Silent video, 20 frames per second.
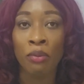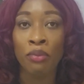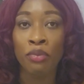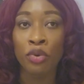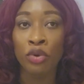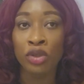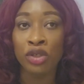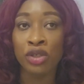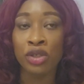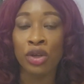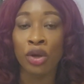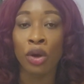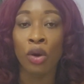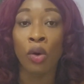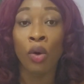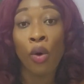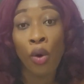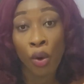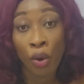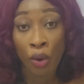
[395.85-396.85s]
booked
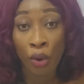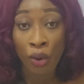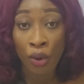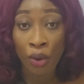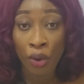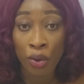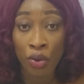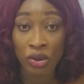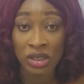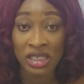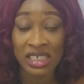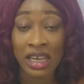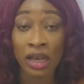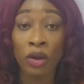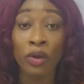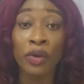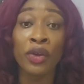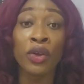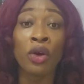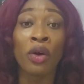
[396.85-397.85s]
your
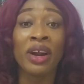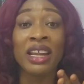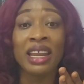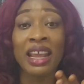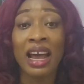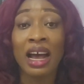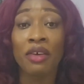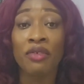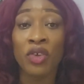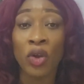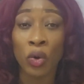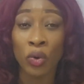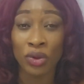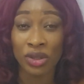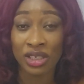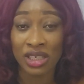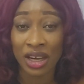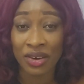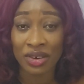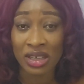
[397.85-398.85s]
hotel, you already have your
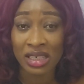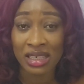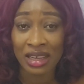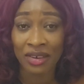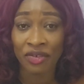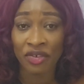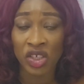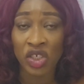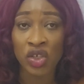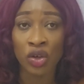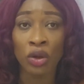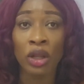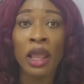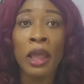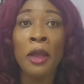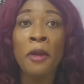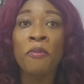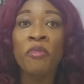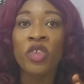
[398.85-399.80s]
hotel reservation,